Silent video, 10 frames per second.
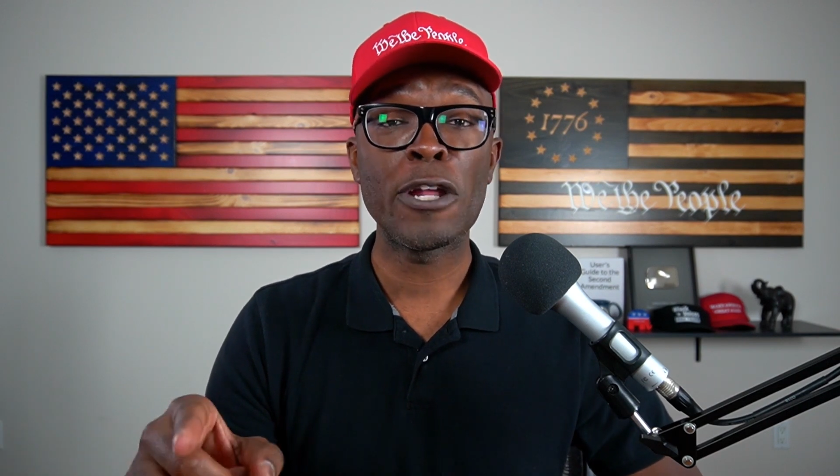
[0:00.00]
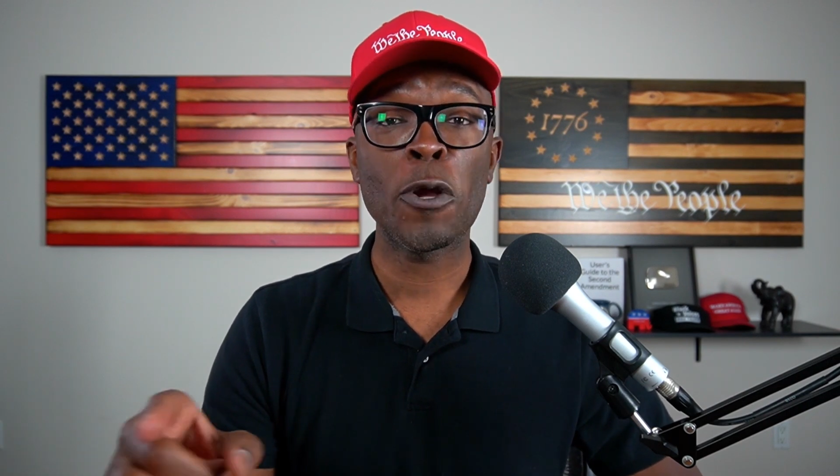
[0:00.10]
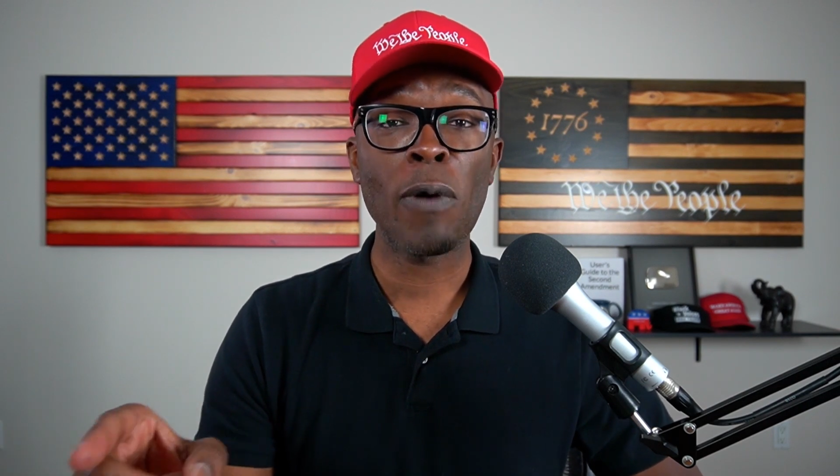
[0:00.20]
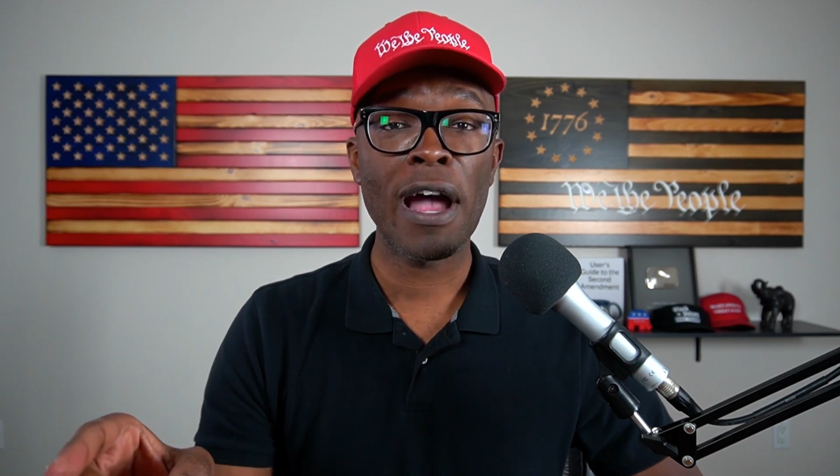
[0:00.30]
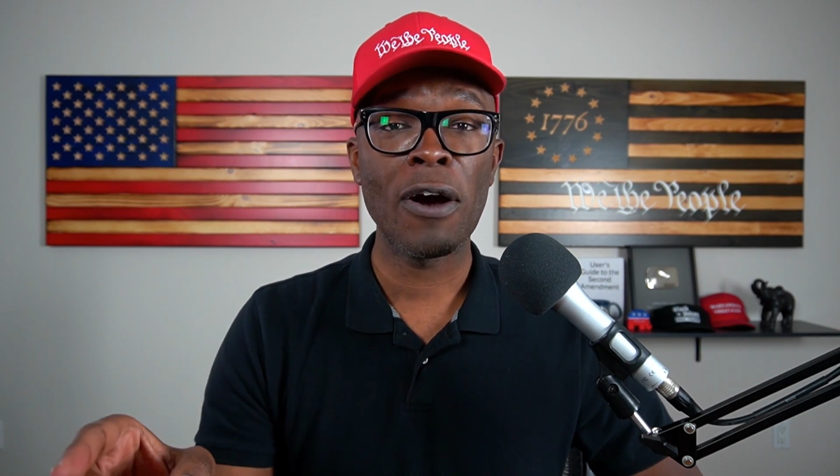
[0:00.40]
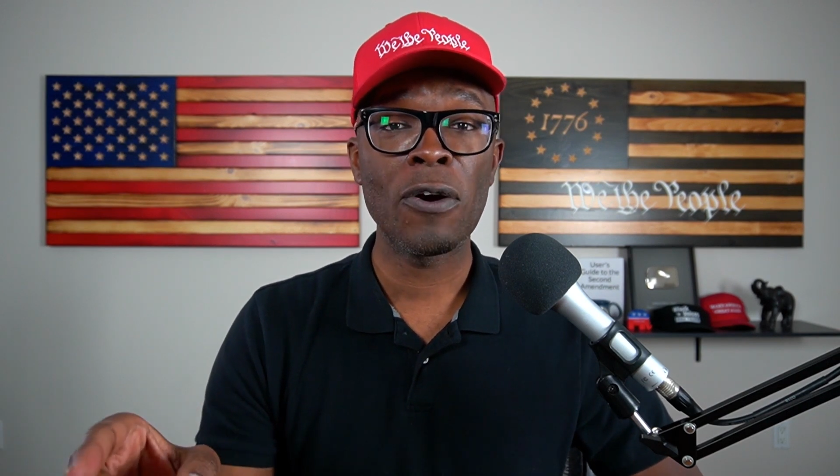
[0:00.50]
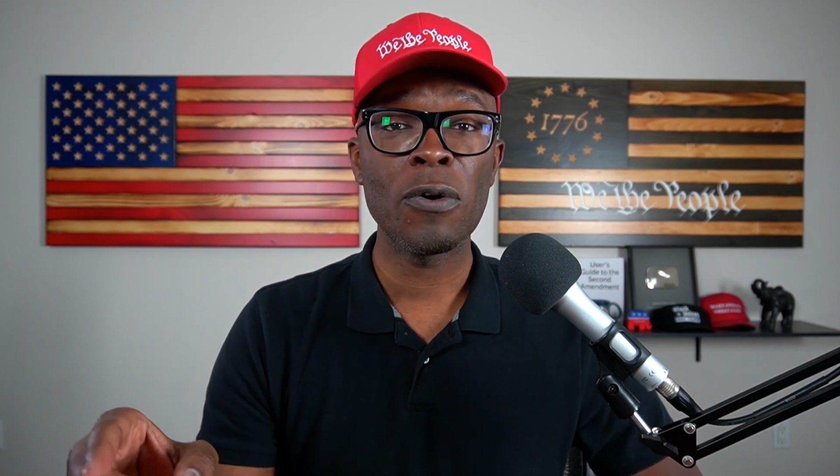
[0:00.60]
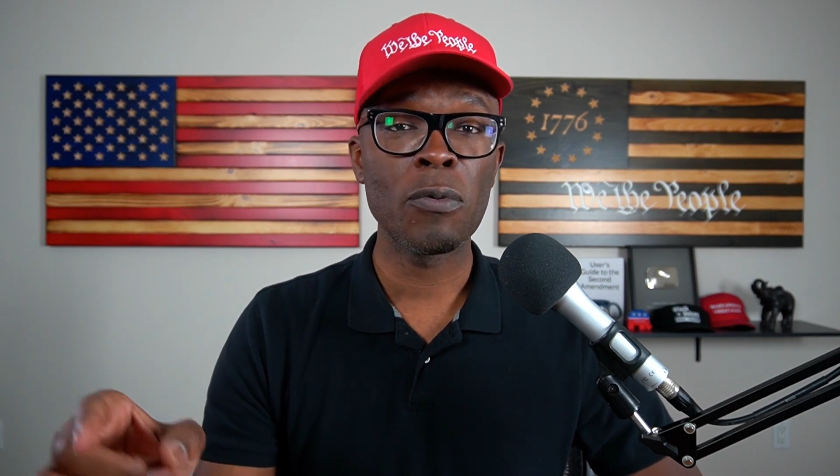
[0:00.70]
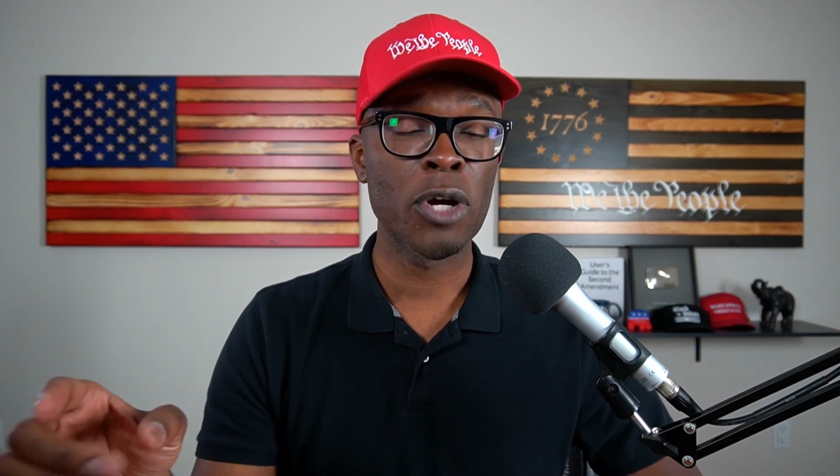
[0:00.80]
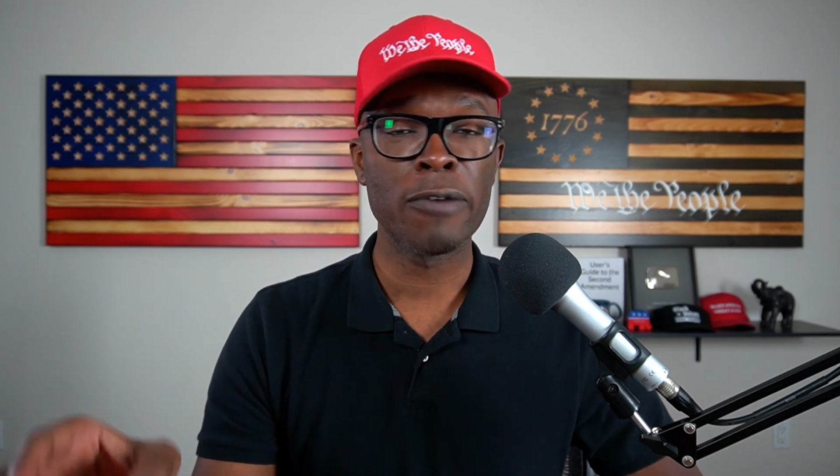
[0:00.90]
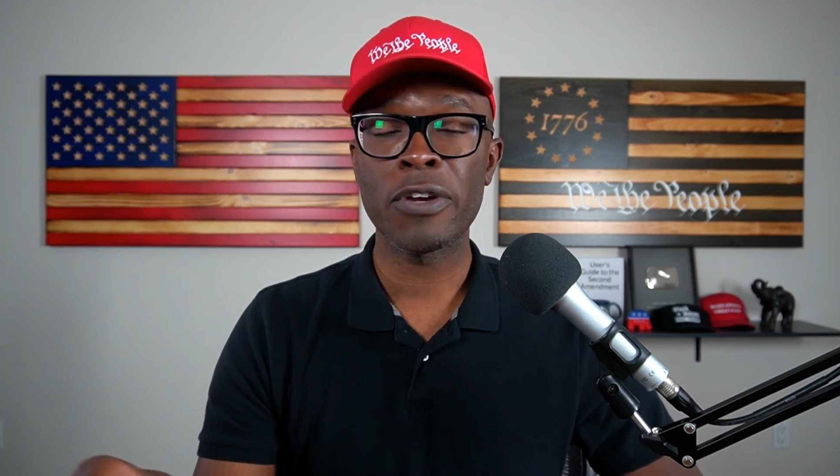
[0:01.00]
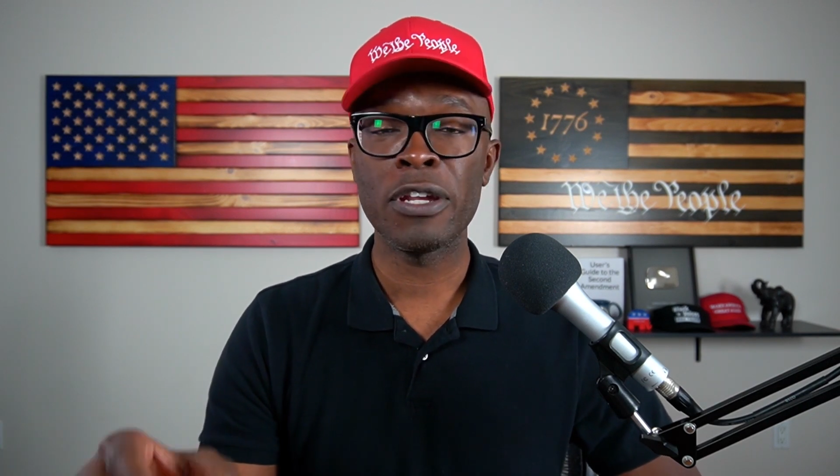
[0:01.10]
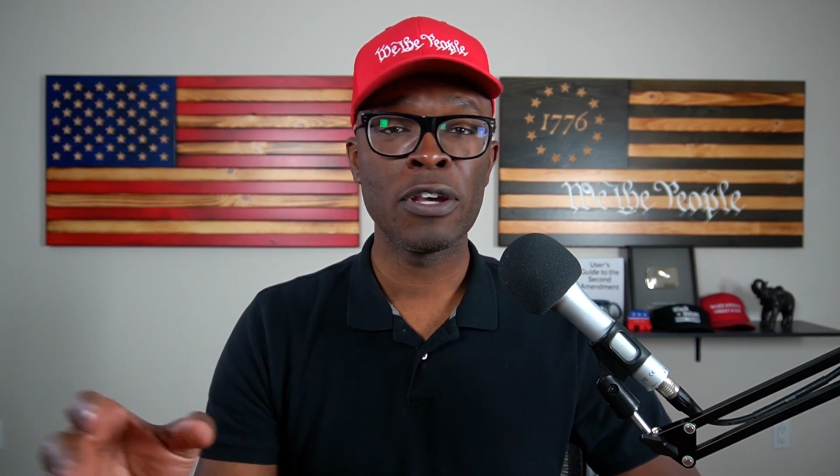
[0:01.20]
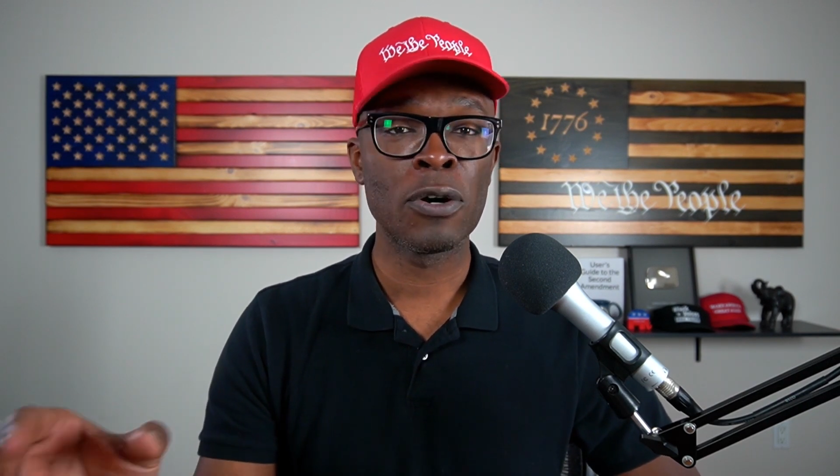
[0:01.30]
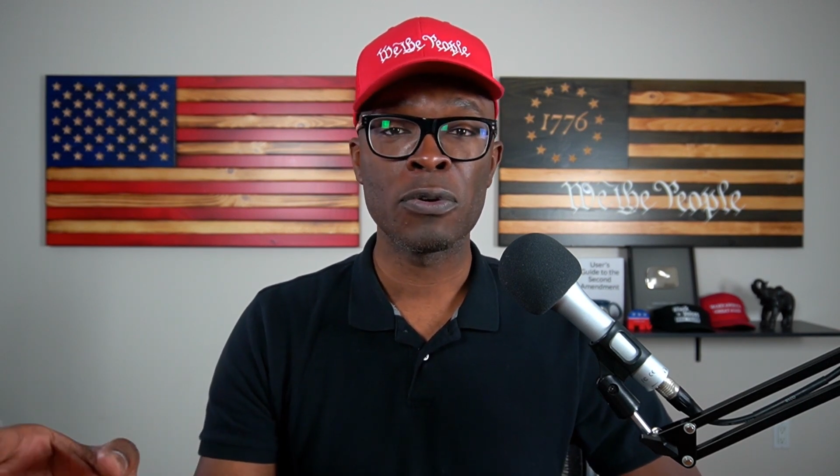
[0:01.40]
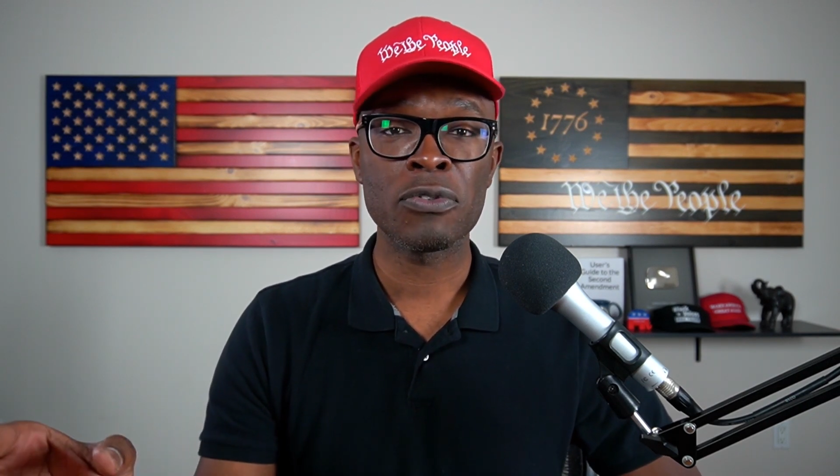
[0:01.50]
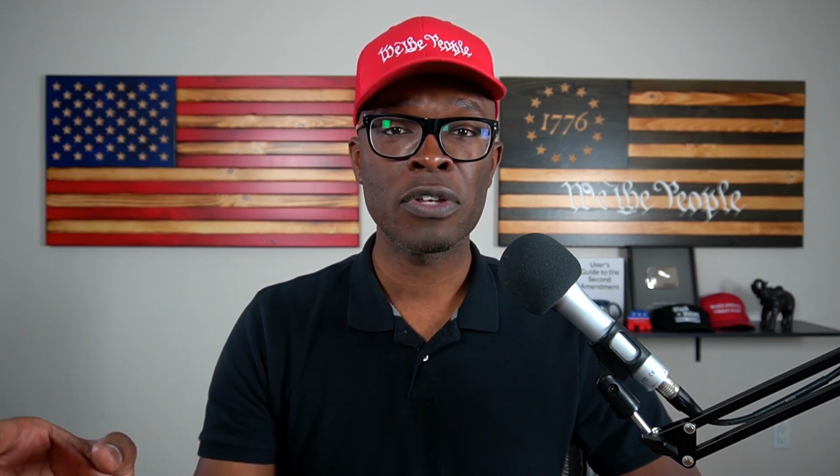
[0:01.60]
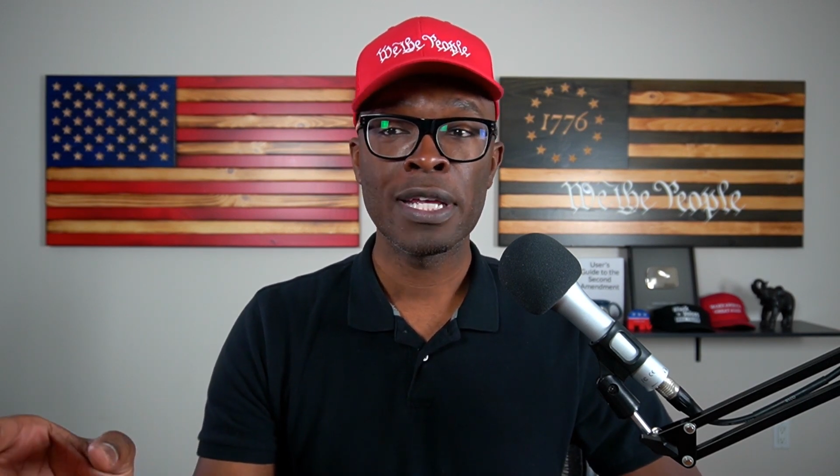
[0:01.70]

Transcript: crowd wherever he goes.